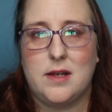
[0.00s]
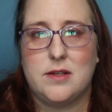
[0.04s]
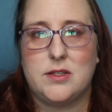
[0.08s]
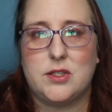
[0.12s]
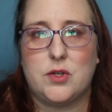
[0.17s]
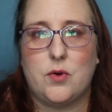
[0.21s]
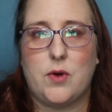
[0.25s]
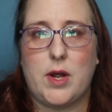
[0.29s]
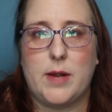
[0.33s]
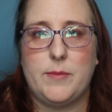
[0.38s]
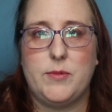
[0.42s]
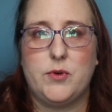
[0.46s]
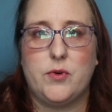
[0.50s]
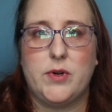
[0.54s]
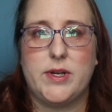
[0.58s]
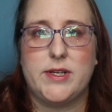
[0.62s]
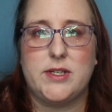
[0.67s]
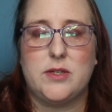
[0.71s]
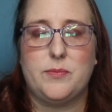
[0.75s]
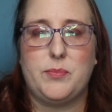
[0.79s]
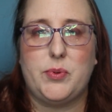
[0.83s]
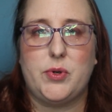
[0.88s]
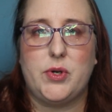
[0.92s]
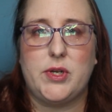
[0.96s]
So I'm
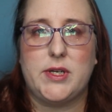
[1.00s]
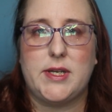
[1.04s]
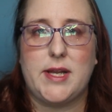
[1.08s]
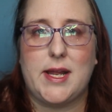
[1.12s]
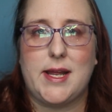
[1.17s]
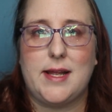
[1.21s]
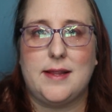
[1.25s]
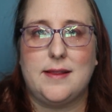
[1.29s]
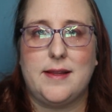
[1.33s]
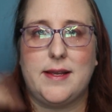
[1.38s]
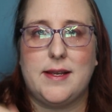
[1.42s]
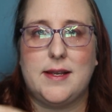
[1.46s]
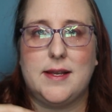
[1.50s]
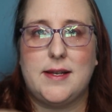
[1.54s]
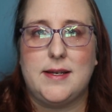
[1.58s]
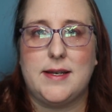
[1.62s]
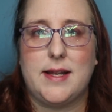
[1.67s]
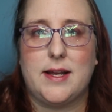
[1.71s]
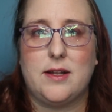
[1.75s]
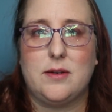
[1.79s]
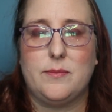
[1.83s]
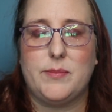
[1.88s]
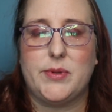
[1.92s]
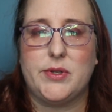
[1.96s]
going to put a link
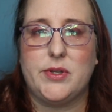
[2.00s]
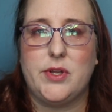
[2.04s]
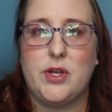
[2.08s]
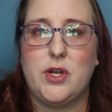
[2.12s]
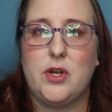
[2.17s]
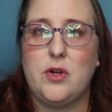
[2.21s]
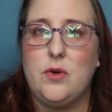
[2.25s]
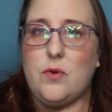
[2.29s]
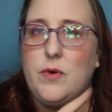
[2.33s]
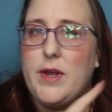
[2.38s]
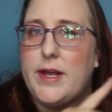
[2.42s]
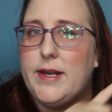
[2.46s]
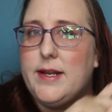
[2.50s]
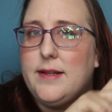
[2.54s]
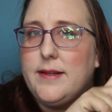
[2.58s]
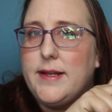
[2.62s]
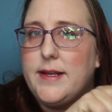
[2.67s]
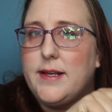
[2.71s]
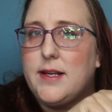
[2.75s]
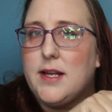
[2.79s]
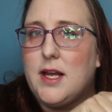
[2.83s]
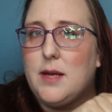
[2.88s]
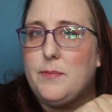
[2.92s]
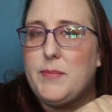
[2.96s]
down below and a
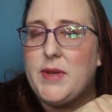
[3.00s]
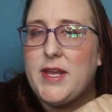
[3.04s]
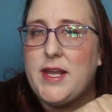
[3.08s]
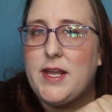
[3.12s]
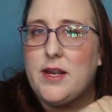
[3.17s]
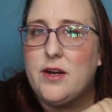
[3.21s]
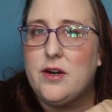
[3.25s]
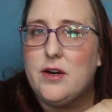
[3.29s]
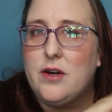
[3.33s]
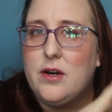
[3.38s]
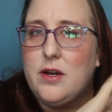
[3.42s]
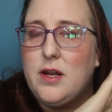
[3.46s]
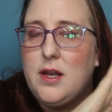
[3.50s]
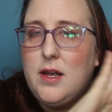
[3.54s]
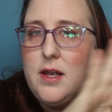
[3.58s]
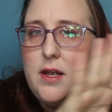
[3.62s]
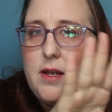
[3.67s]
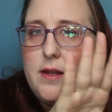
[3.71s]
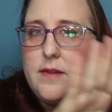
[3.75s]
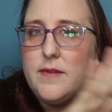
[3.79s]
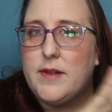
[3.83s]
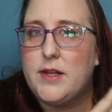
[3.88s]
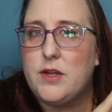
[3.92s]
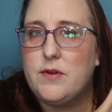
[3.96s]
link up here
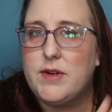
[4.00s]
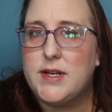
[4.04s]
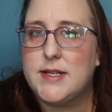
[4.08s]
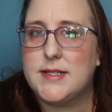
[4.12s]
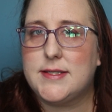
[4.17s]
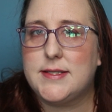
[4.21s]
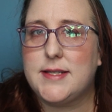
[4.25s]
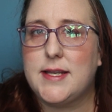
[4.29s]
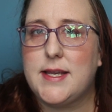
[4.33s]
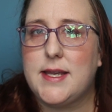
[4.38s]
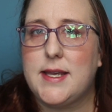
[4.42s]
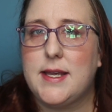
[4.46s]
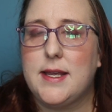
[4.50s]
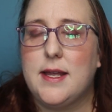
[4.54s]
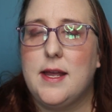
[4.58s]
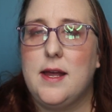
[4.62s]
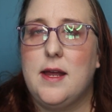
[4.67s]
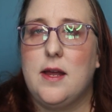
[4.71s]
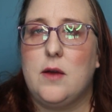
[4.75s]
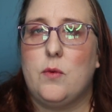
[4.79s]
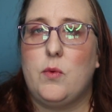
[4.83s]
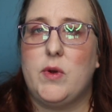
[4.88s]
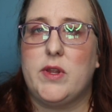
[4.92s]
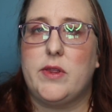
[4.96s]
that you can see
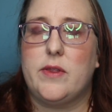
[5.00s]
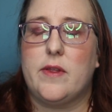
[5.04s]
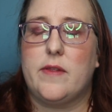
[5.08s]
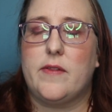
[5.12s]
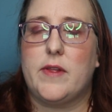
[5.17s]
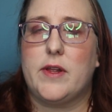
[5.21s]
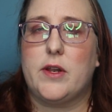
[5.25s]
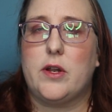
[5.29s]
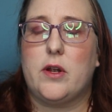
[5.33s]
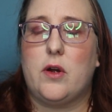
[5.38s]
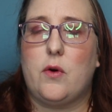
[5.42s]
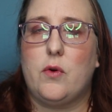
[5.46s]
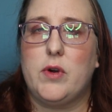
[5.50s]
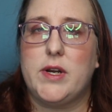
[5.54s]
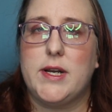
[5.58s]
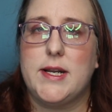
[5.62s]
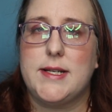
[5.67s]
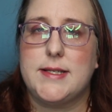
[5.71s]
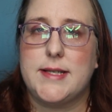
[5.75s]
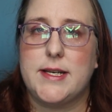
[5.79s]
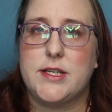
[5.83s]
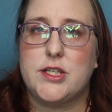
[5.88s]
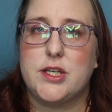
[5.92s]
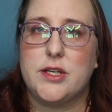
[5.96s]
with the
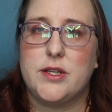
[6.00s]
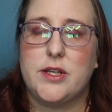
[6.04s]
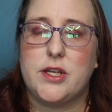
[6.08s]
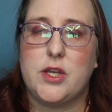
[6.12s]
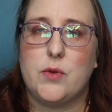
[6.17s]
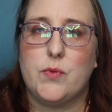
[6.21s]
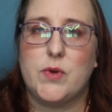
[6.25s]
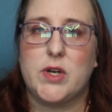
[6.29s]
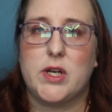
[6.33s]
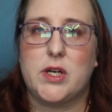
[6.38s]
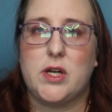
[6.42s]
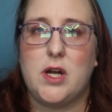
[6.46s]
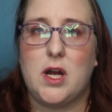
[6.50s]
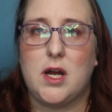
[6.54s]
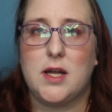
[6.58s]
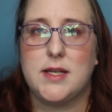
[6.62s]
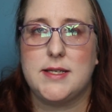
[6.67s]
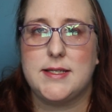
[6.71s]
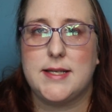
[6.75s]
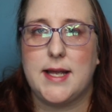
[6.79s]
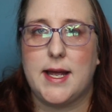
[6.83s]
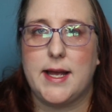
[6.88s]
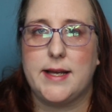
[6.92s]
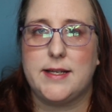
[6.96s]
organization that you want to
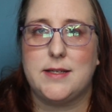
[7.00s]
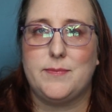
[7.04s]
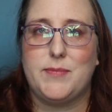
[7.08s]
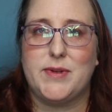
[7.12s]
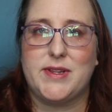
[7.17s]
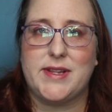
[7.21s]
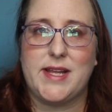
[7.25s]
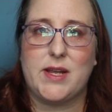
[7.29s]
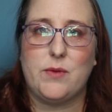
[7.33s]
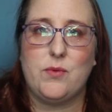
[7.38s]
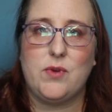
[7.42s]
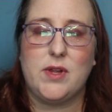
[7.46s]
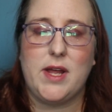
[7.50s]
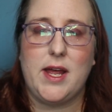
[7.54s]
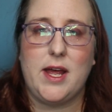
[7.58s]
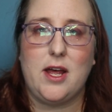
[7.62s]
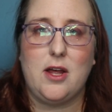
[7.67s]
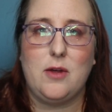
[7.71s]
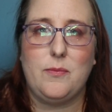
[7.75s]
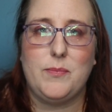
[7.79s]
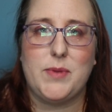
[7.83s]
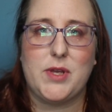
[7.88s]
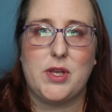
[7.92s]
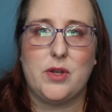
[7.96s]
contact, but they will
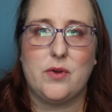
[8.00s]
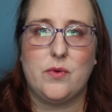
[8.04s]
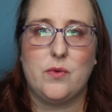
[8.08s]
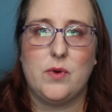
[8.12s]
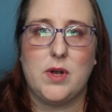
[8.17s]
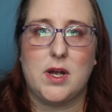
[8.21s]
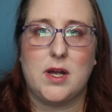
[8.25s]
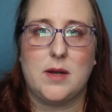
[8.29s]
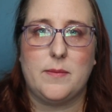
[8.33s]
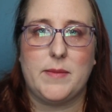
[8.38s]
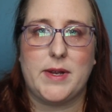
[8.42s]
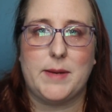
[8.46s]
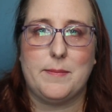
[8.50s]
help you.